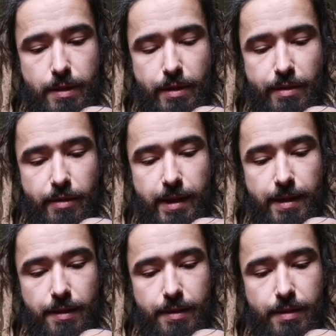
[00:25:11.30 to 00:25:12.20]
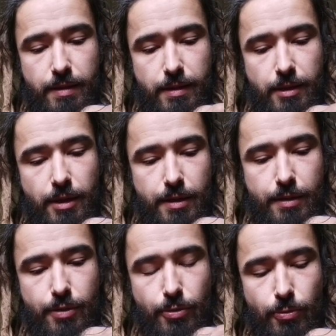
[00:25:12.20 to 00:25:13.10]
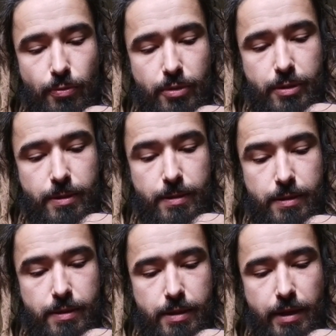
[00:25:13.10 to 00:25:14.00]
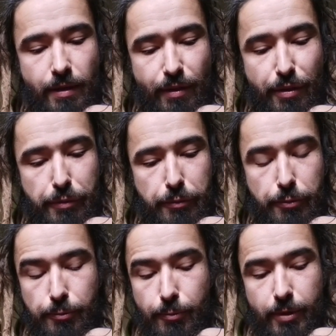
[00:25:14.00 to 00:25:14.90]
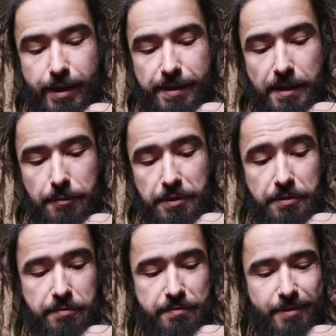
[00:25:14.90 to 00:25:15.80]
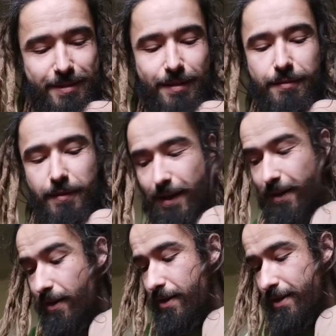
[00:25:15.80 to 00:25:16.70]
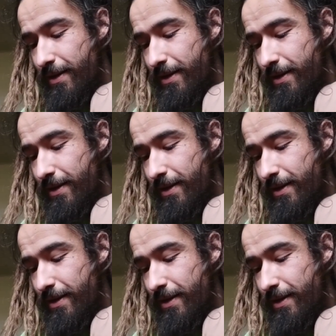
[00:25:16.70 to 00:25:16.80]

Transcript: other end into and through and out of this finger,